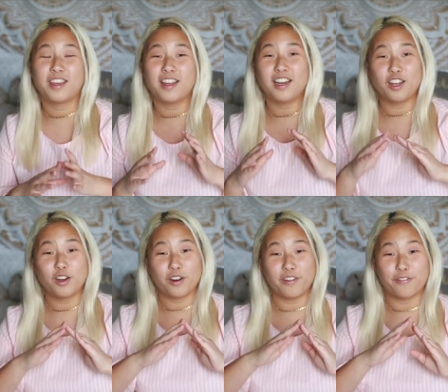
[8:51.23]
then
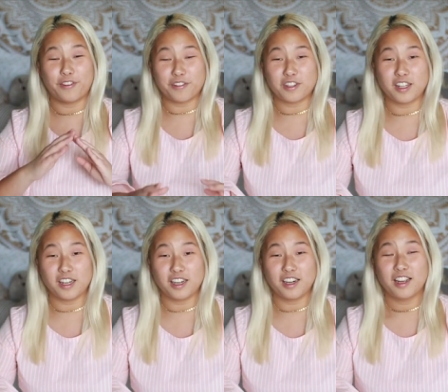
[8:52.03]
your
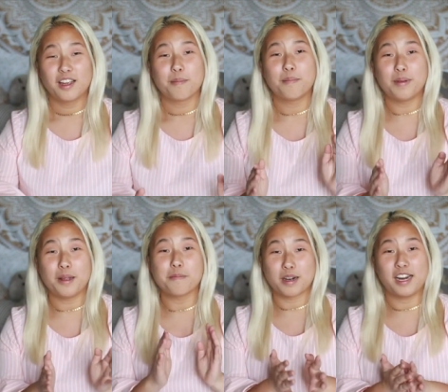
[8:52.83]
15
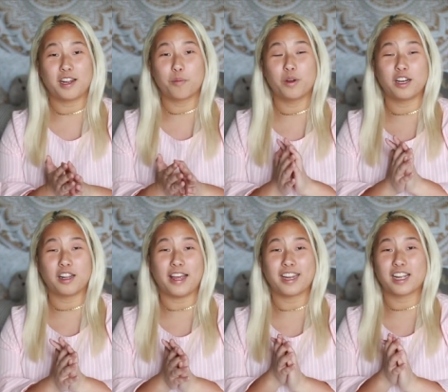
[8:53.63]
minute break would
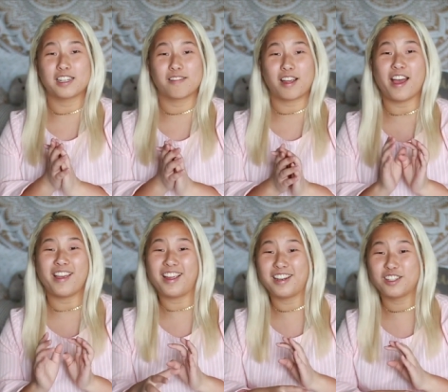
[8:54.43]
like
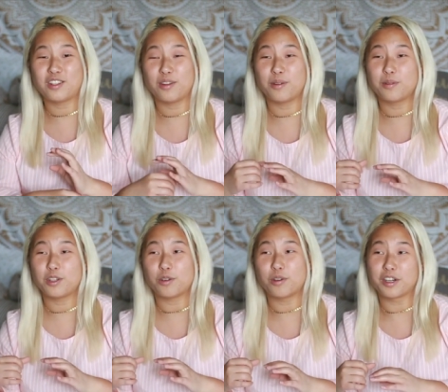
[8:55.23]
cut into
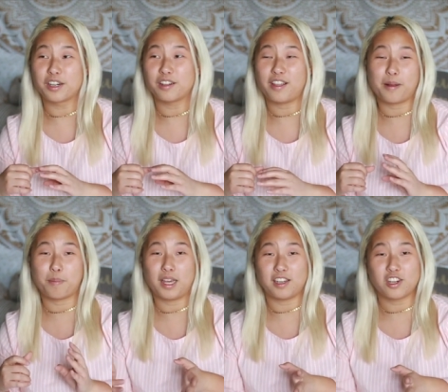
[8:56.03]
your like
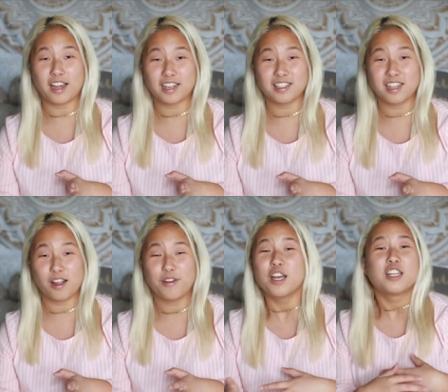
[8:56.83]
paycheck and
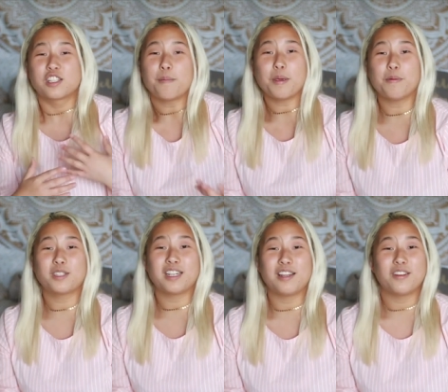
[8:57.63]
stuff. Some people
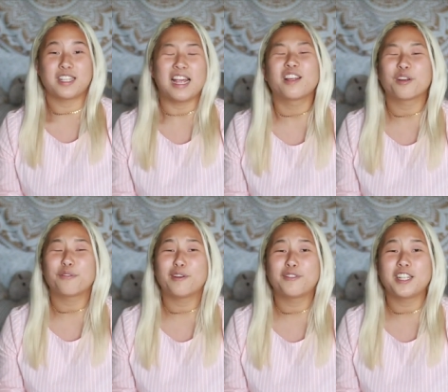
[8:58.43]
didn't even take their
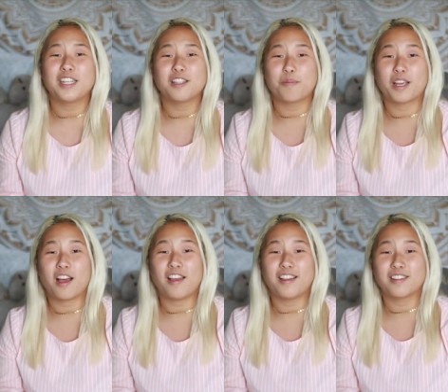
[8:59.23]
15s
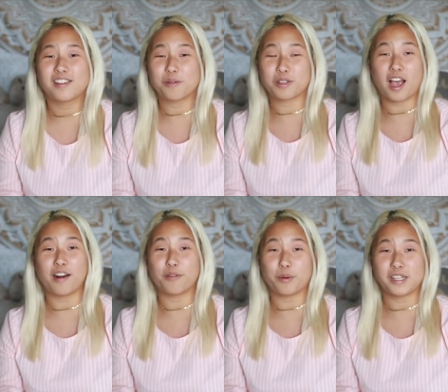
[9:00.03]
because it was kind
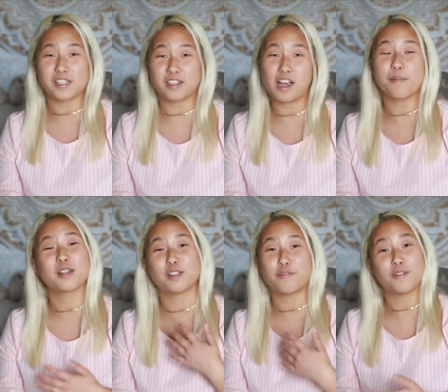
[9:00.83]
of a waste of time
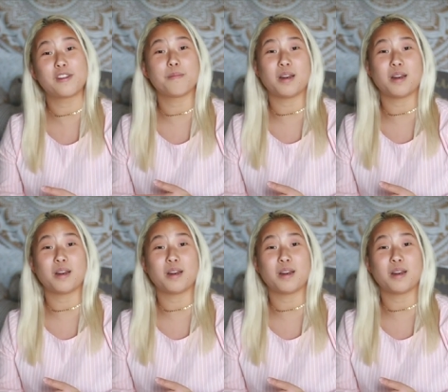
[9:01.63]
because the 15